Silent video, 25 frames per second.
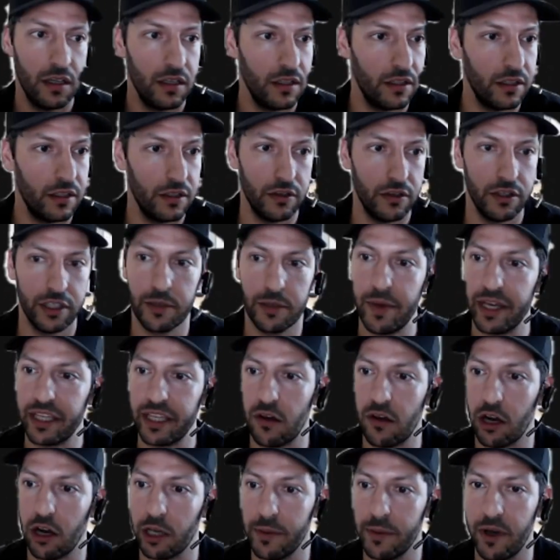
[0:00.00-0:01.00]
You know, you can make
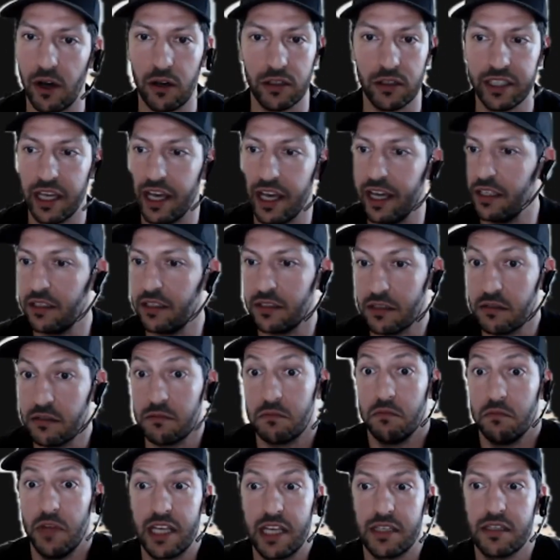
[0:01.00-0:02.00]
the argument all day. It's just,
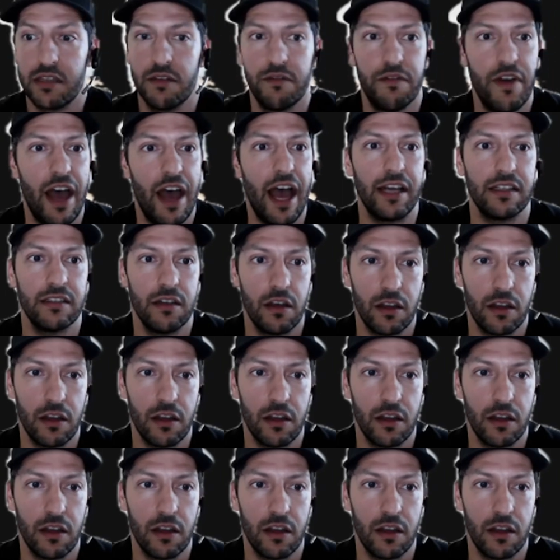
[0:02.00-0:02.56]
that's the fact.